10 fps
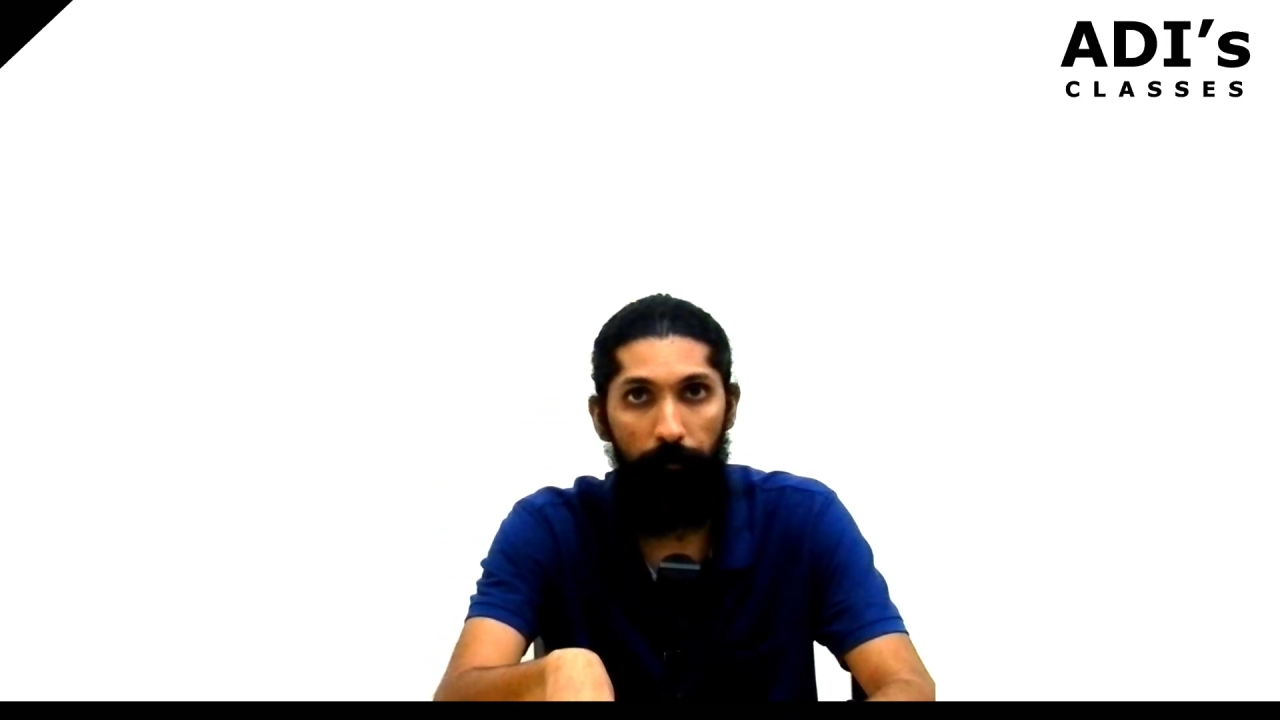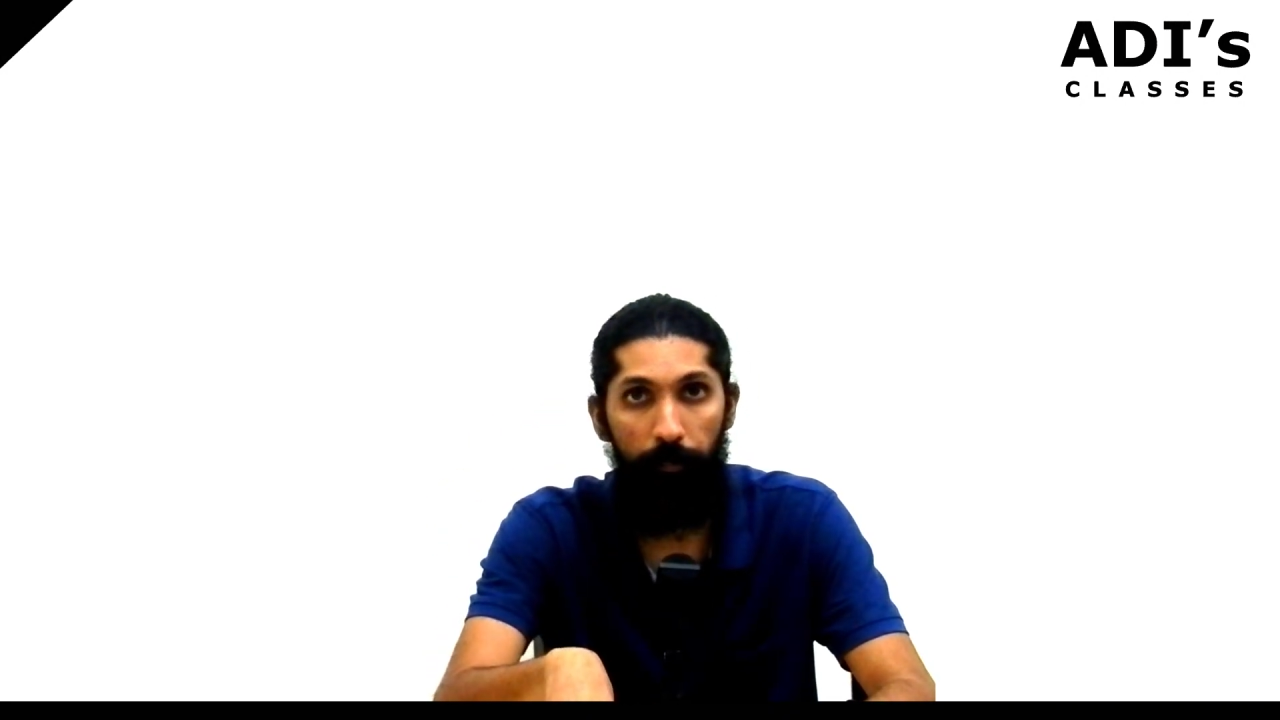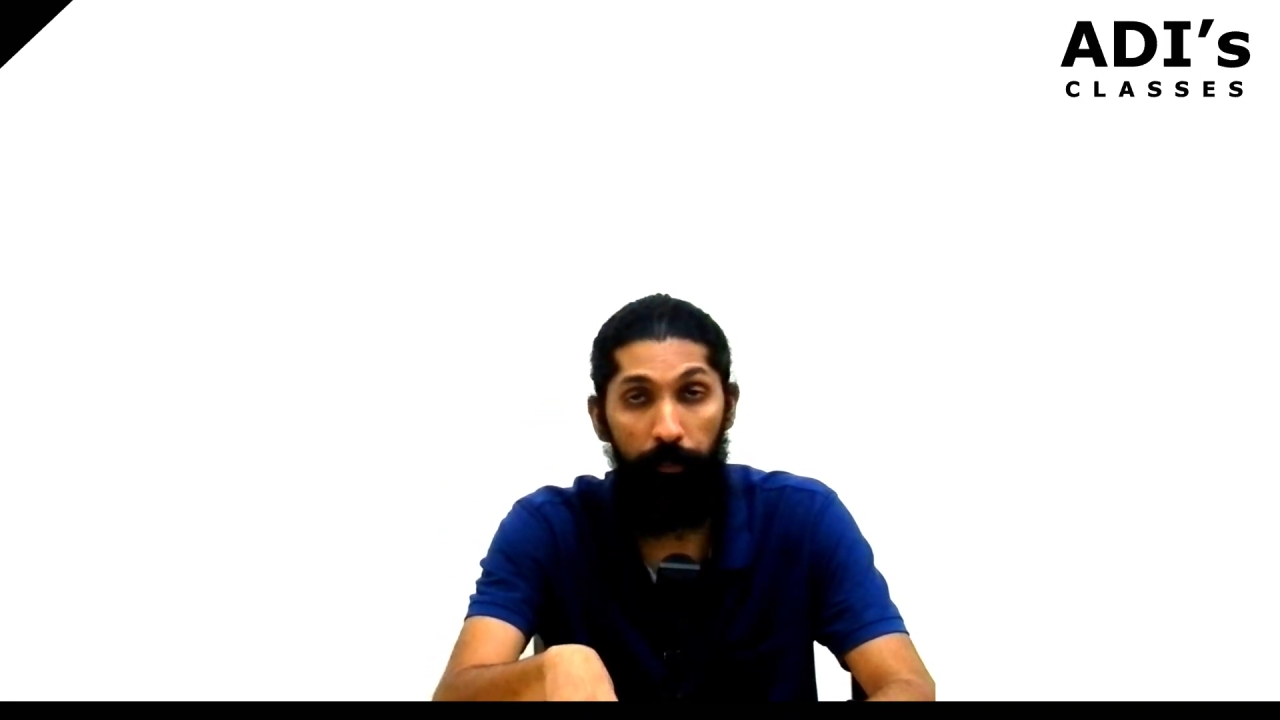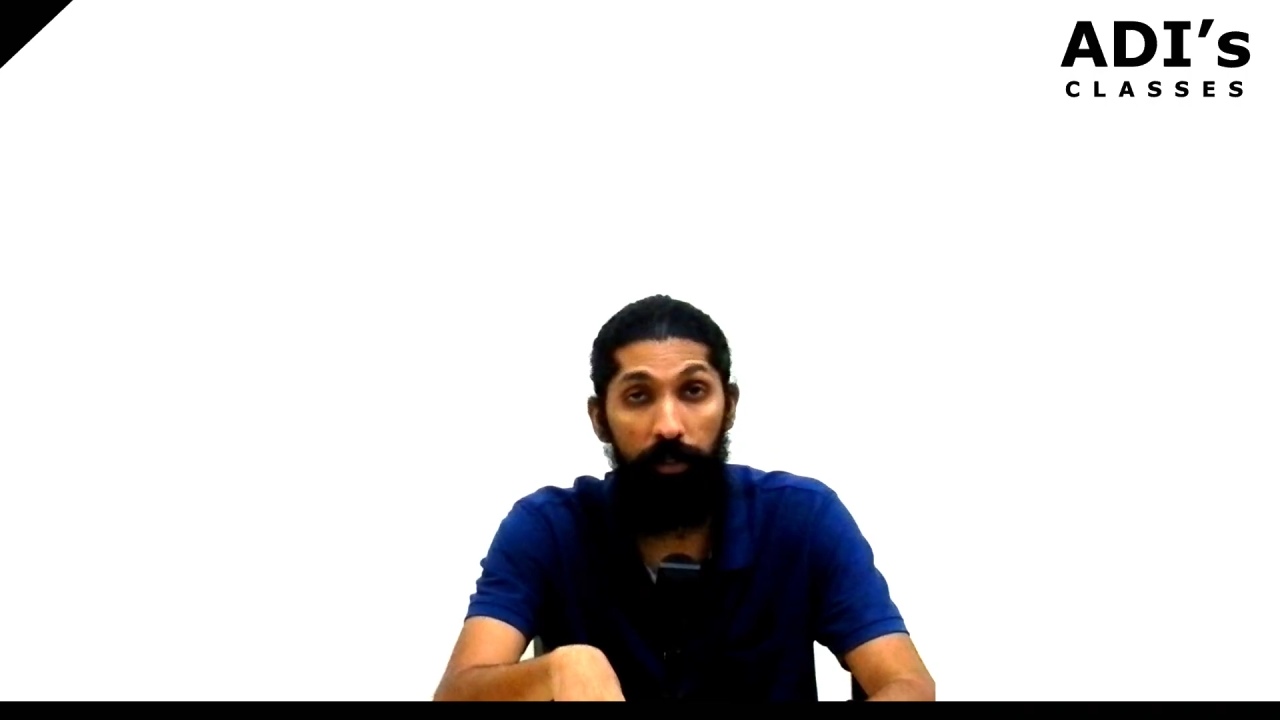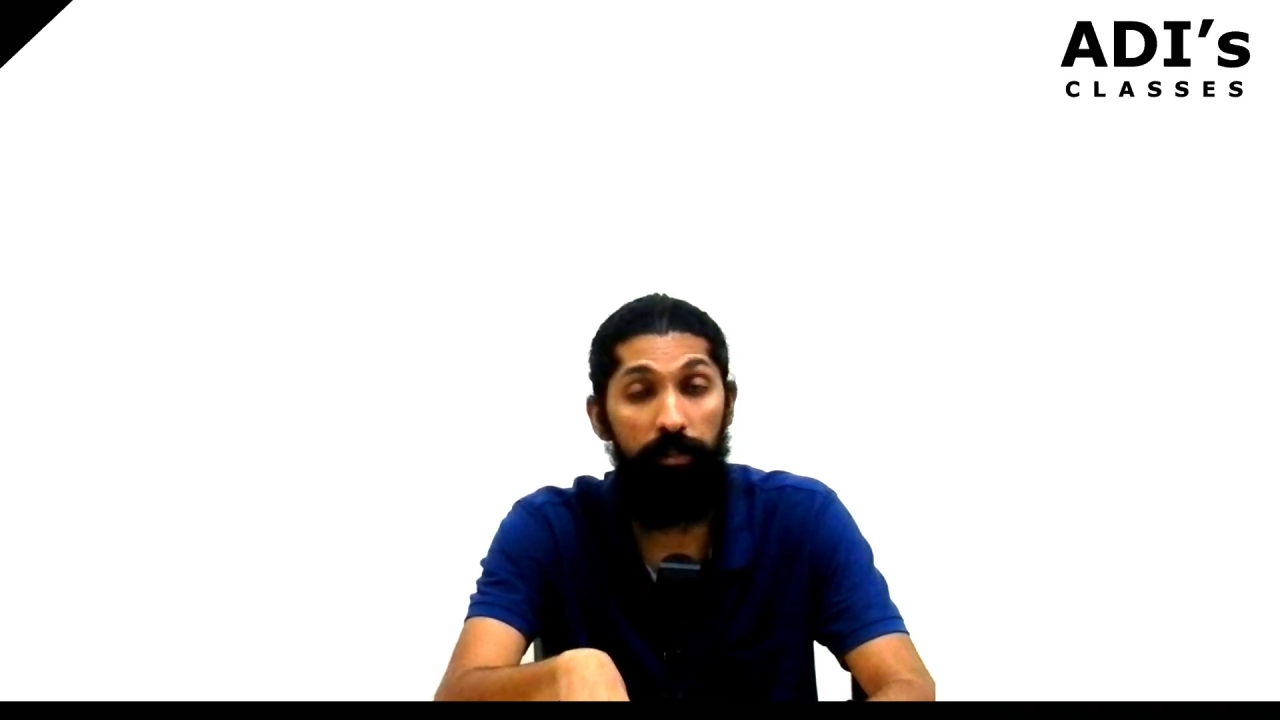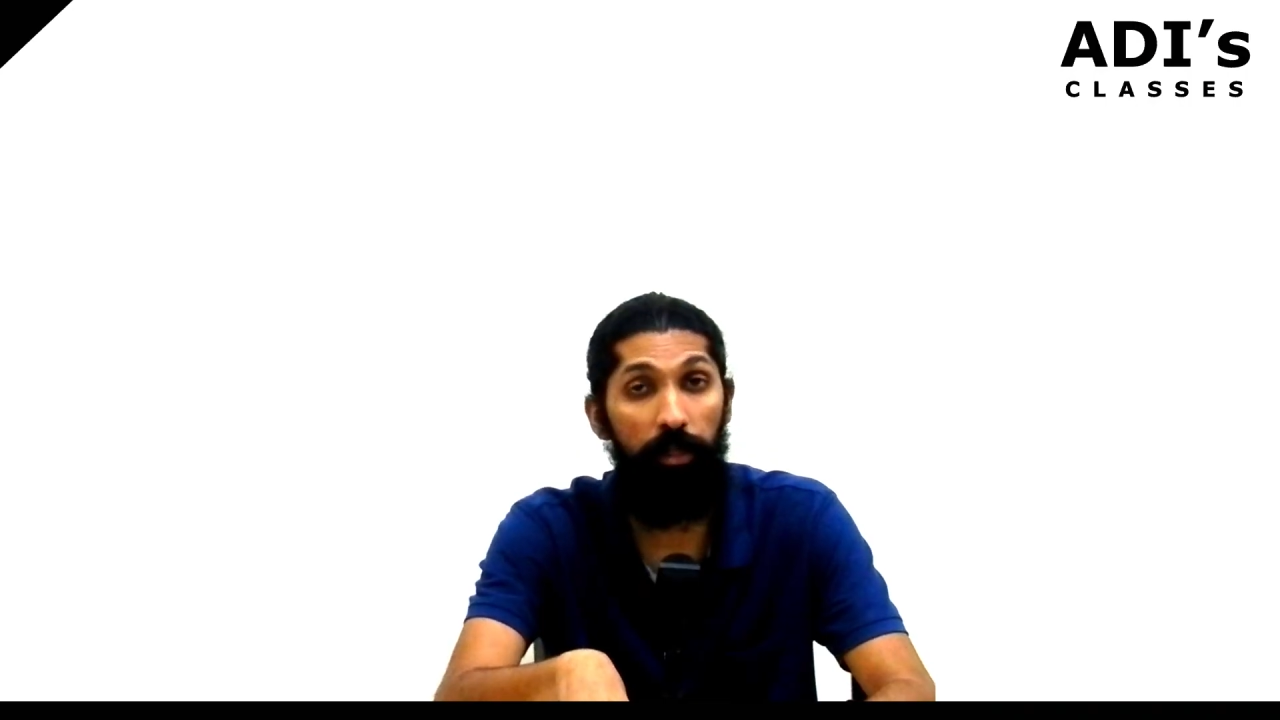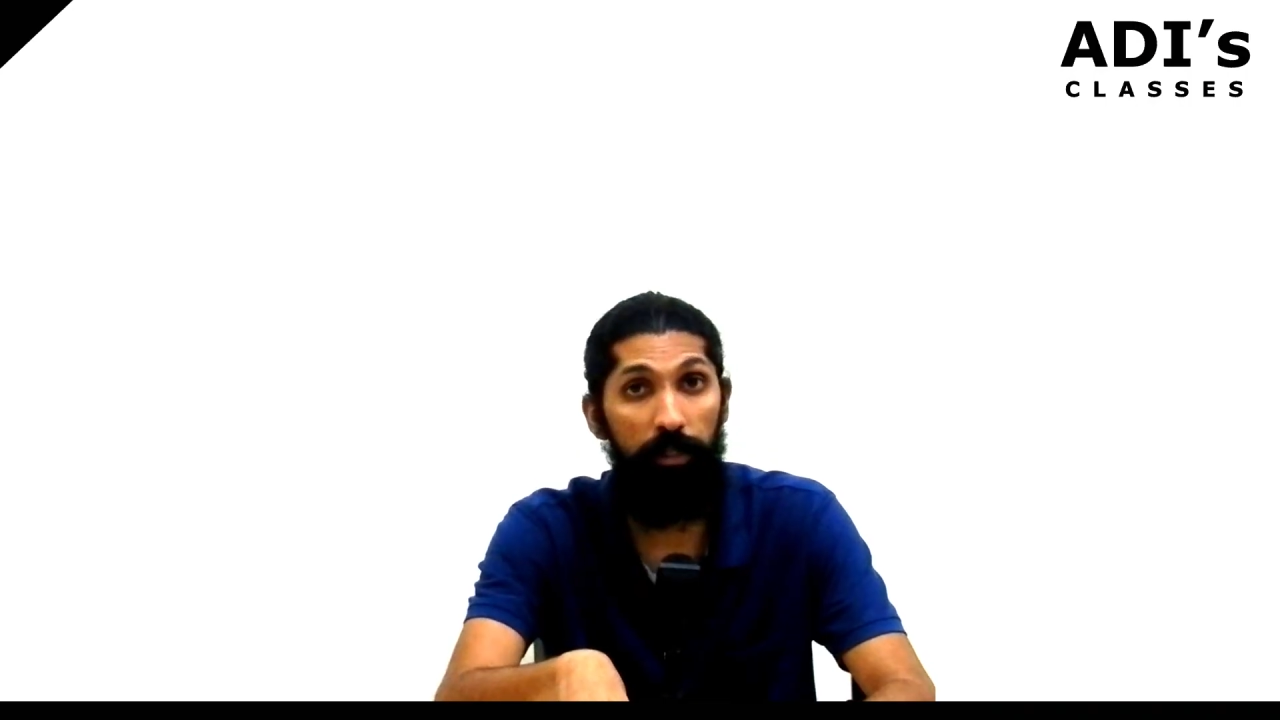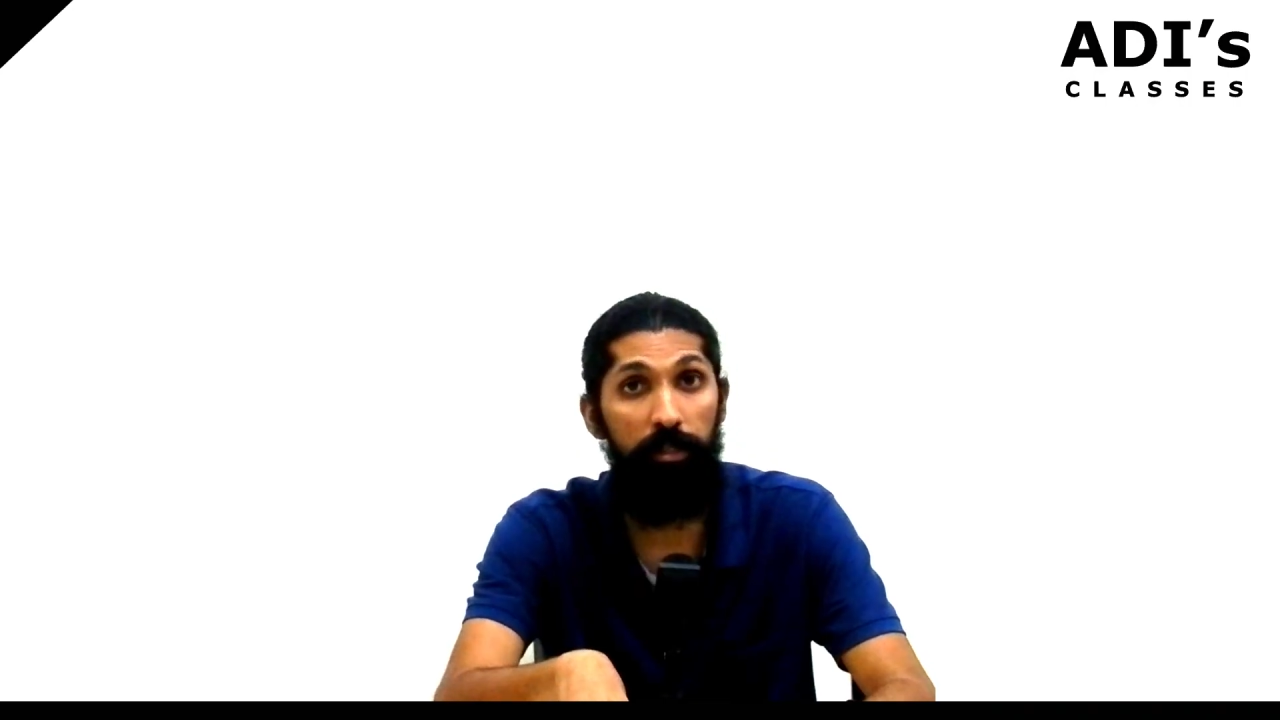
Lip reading: That